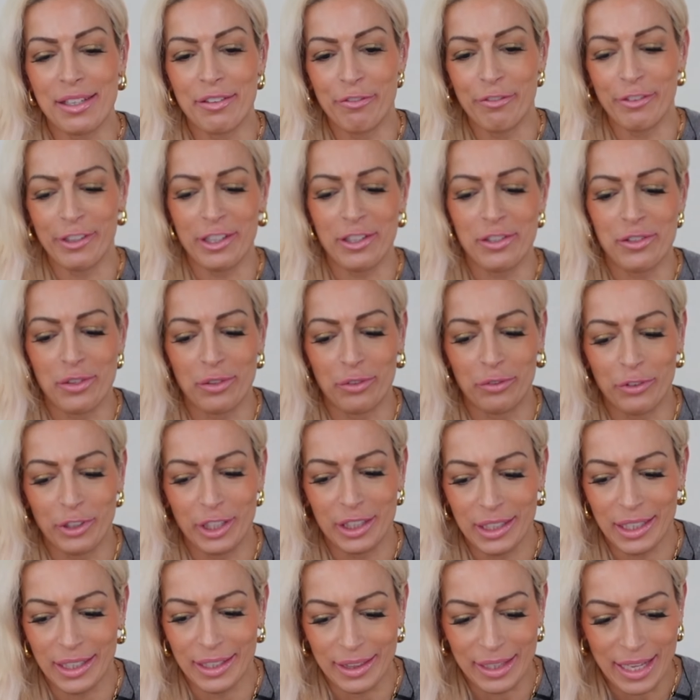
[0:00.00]
It feels
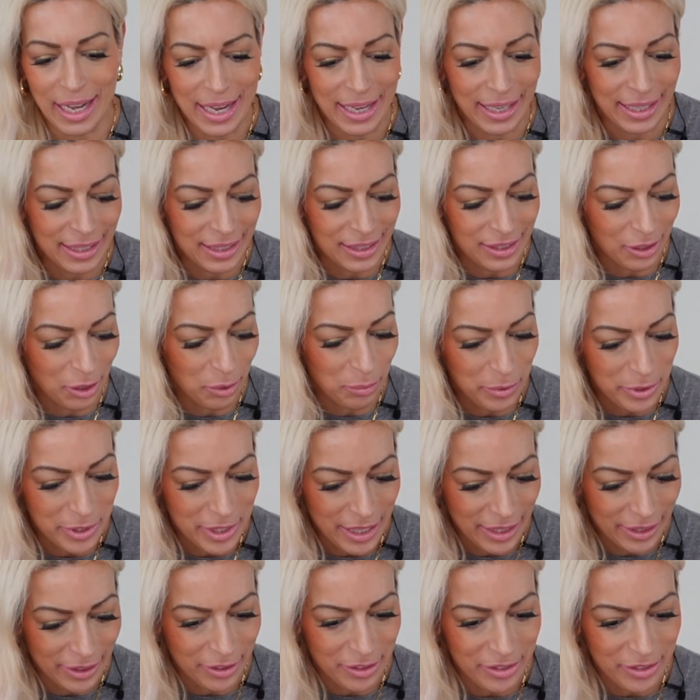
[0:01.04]
really light, almost like